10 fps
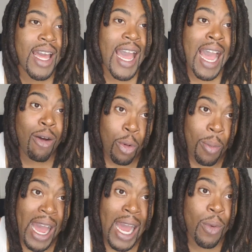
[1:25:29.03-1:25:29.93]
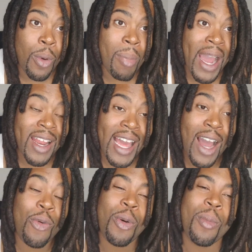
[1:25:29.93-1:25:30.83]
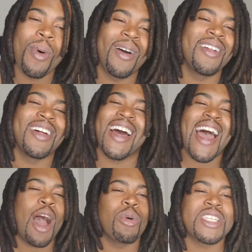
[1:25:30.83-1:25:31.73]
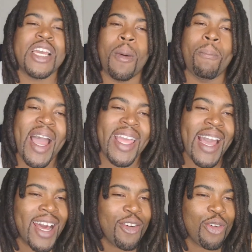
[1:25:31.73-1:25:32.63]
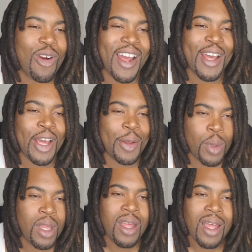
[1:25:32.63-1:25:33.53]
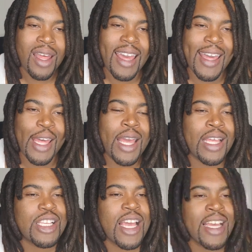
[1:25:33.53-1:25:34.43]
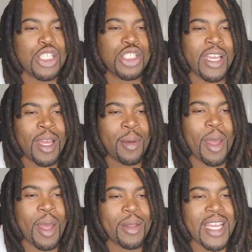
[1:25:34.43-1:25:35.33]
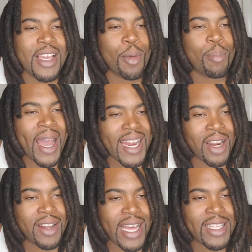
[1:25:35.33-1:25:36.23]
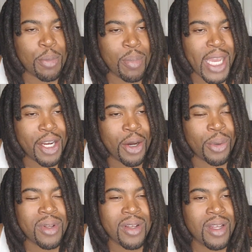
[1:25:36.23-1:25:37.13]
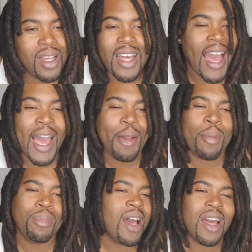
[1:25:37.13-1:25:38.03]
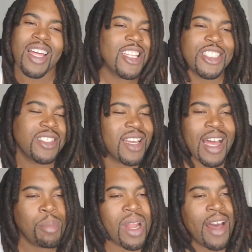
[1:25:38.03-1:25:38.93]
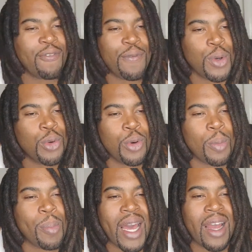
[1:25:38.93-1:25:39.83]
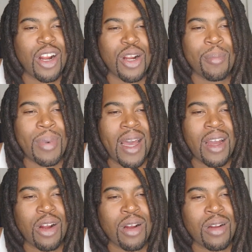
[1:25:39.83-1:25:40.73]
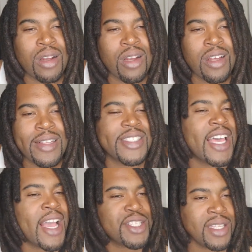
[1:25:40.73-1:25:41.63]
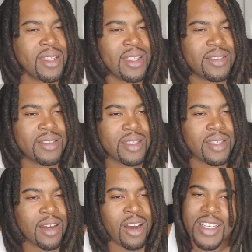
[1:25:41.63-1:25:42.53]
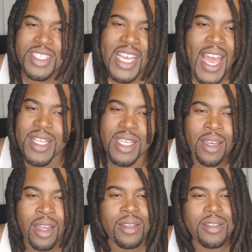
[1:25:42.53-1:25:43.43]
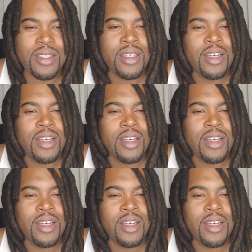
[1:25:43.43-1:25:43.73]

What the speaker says: I will bite I will I will take a bite out of crime, and take a bite out of that tomato. I'm not fooled by her sexiness or sassiness.